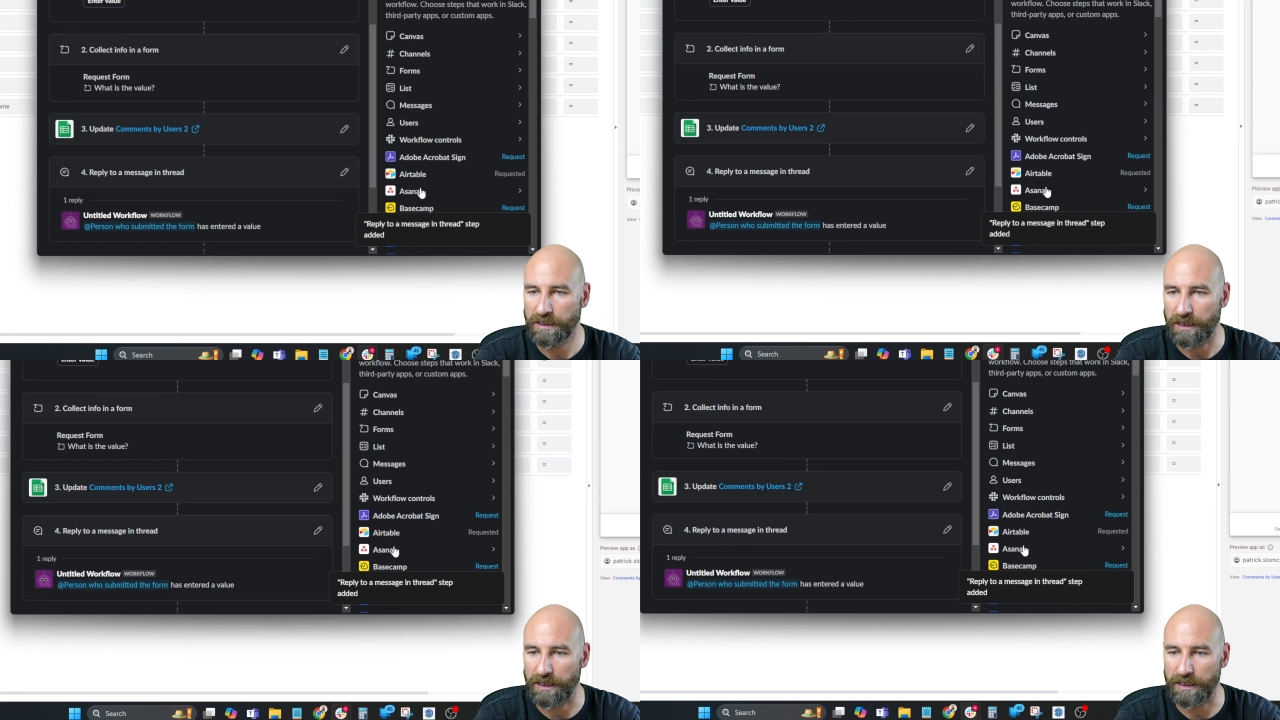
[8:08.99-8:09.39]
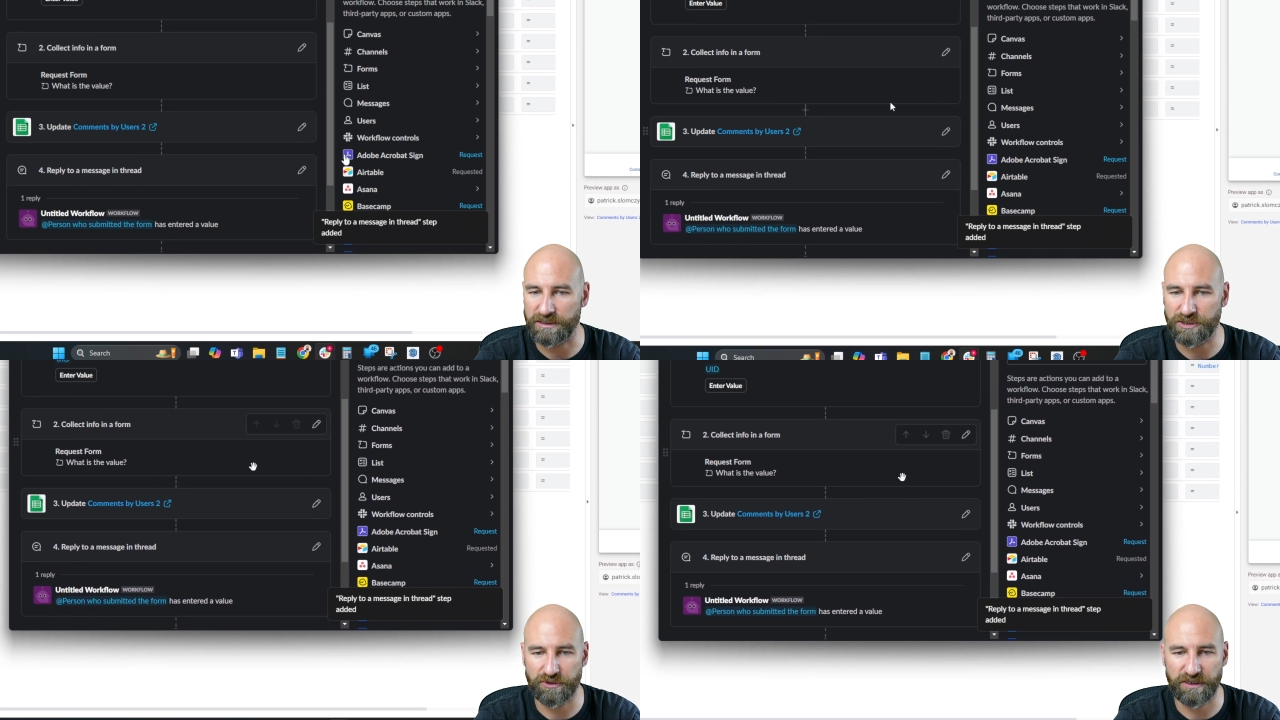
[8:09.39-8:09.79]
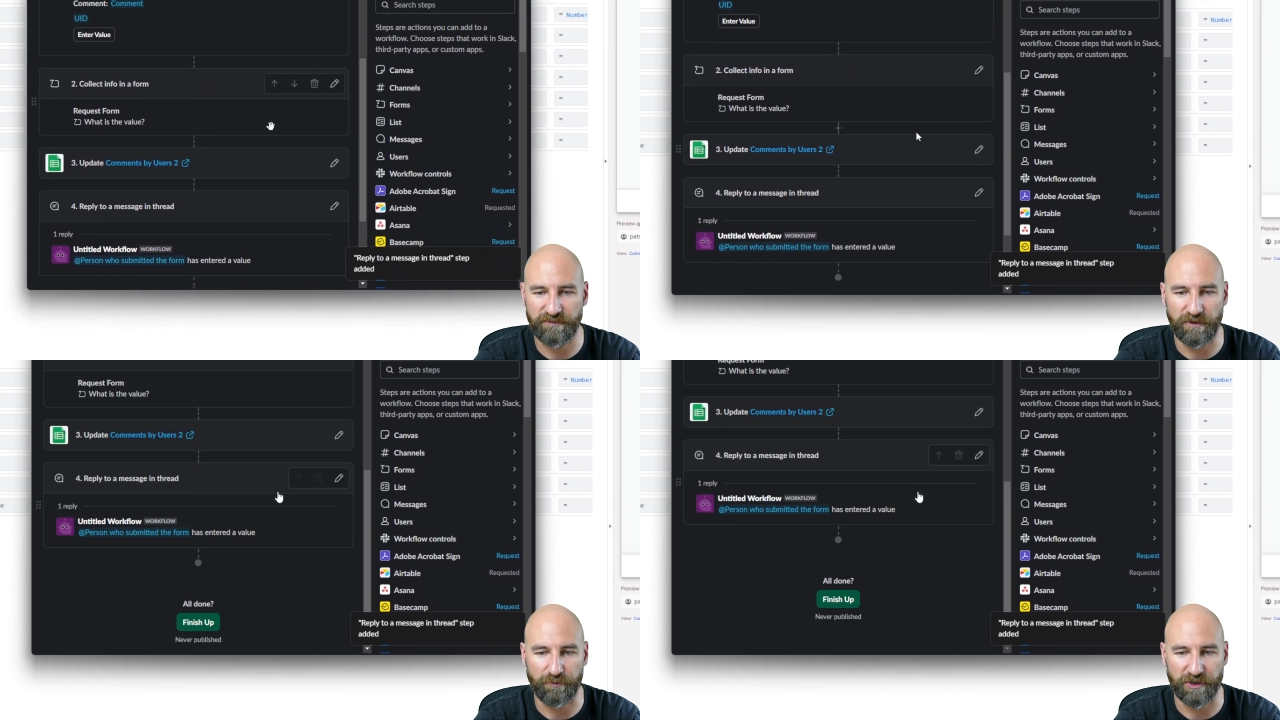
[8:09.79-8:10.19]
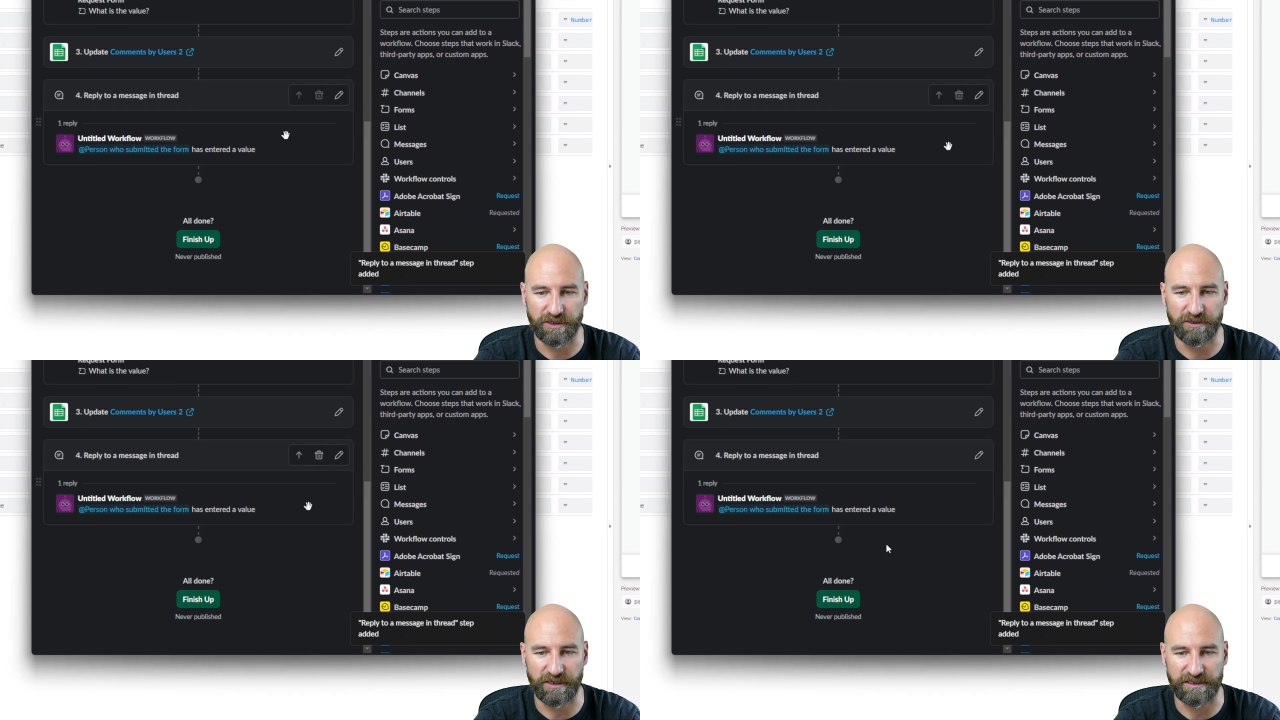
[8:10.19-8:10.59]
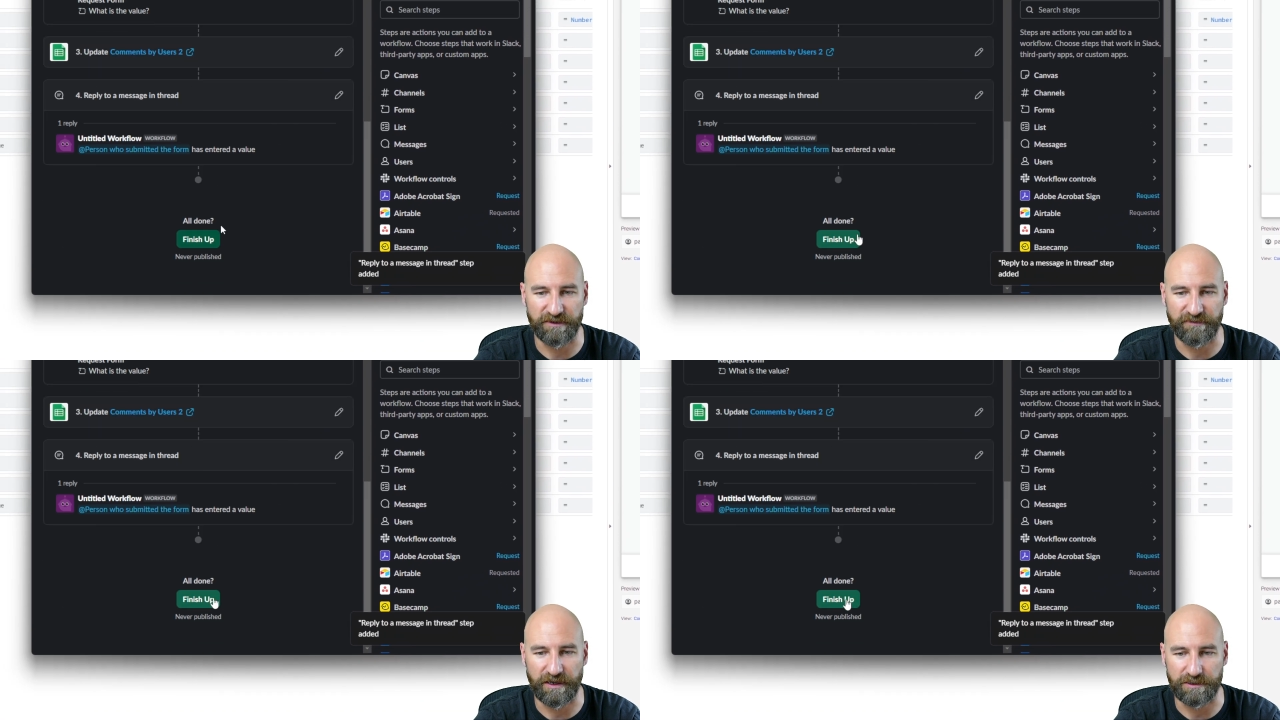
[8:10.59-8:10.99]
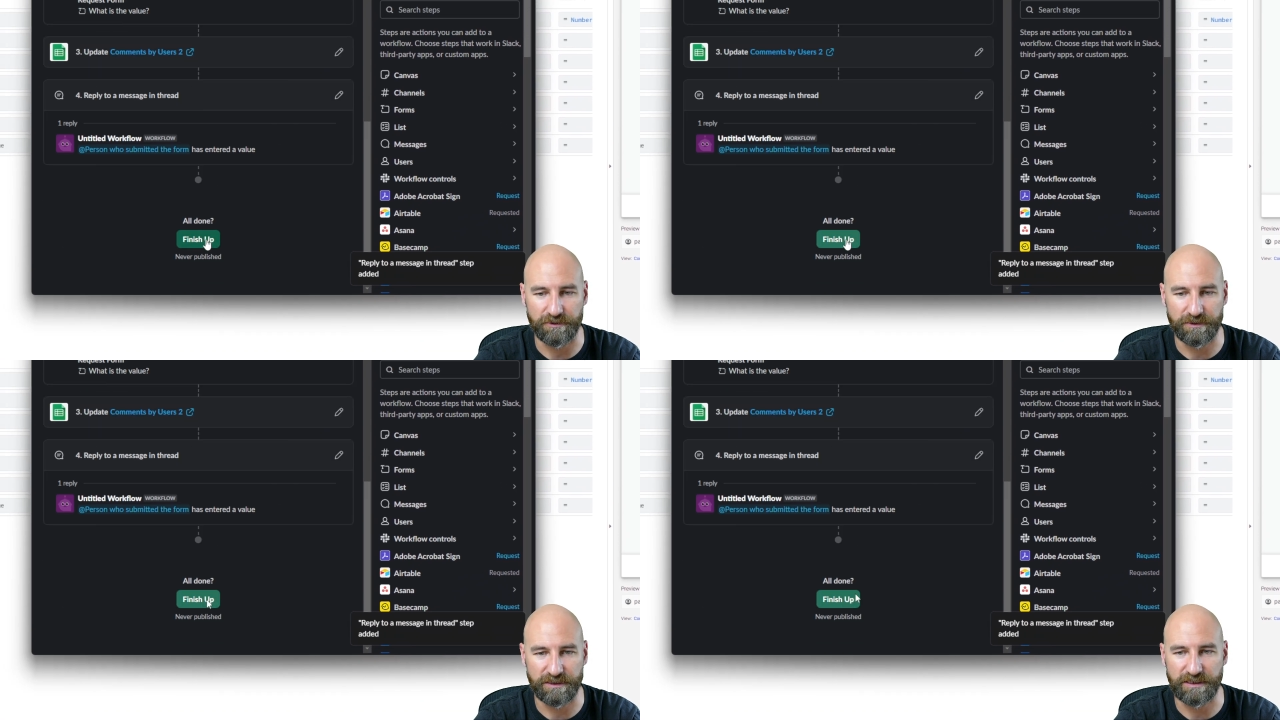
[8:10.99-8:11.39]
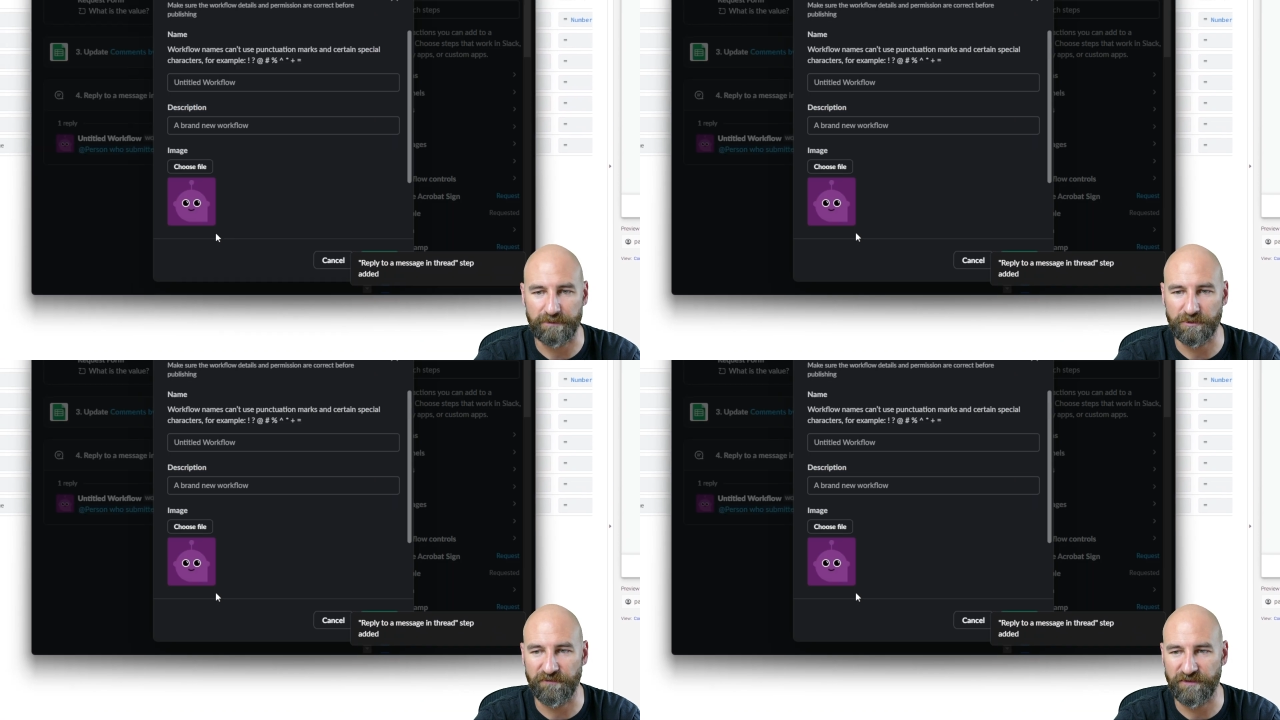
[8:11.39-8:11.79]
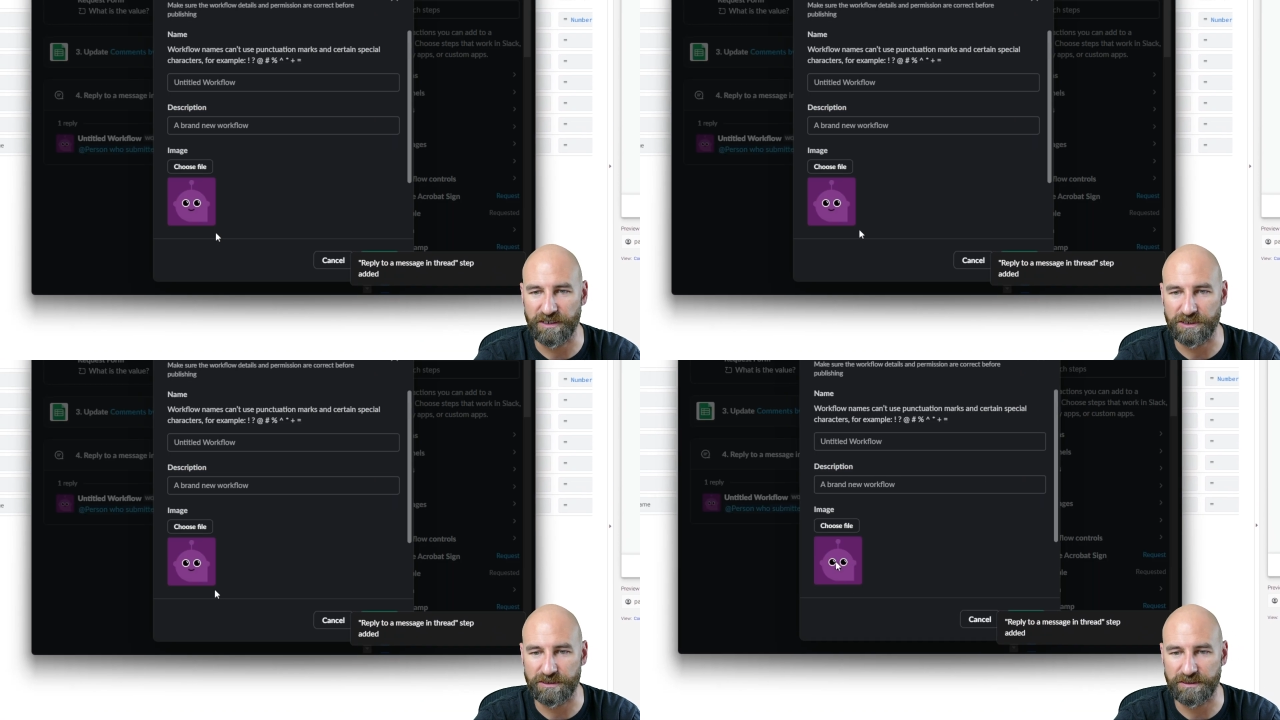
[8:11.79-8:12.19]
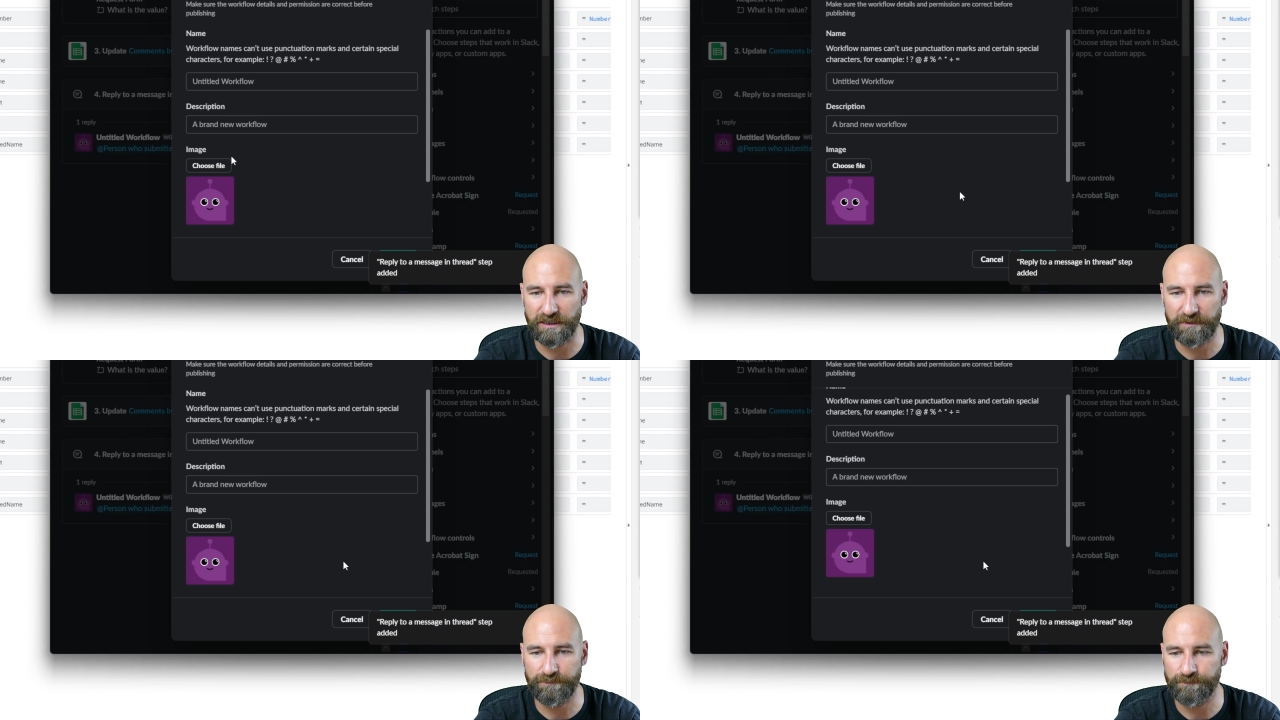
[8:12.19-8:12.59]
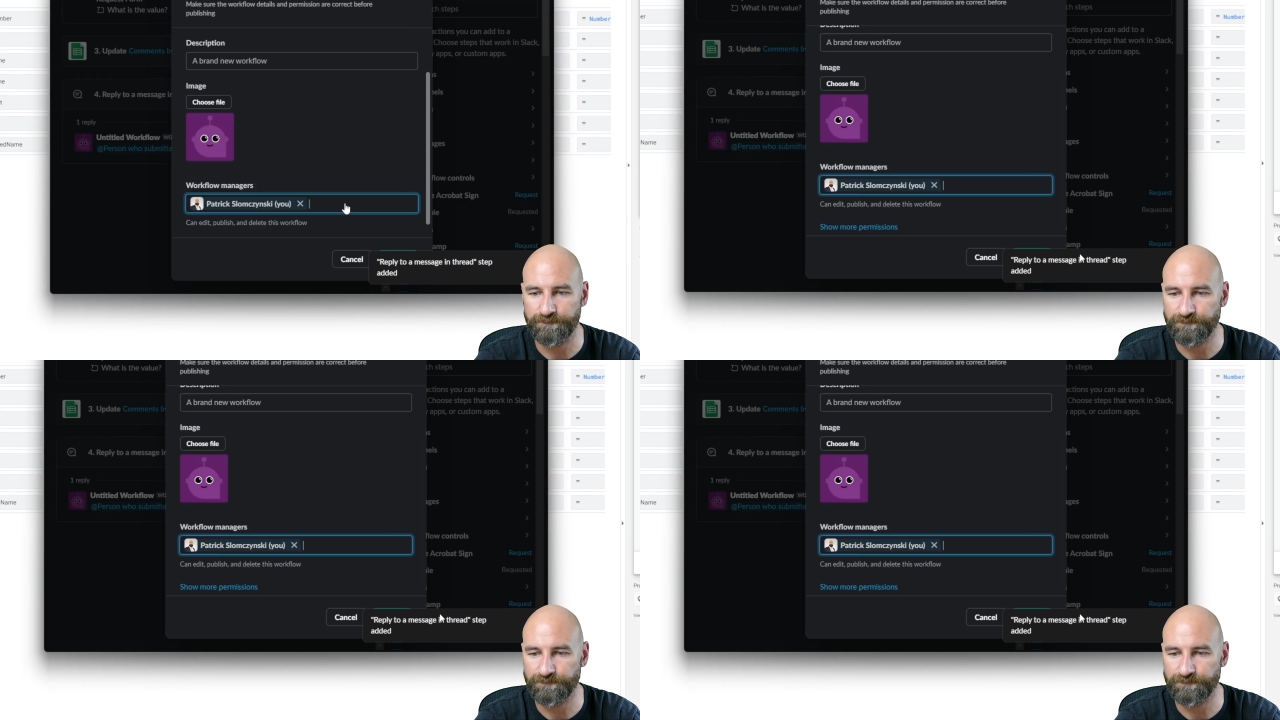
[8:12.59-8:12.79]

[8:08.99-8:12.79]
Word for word: Uh, this should give you a pretty good idea of how to use this. I'm going to finish this up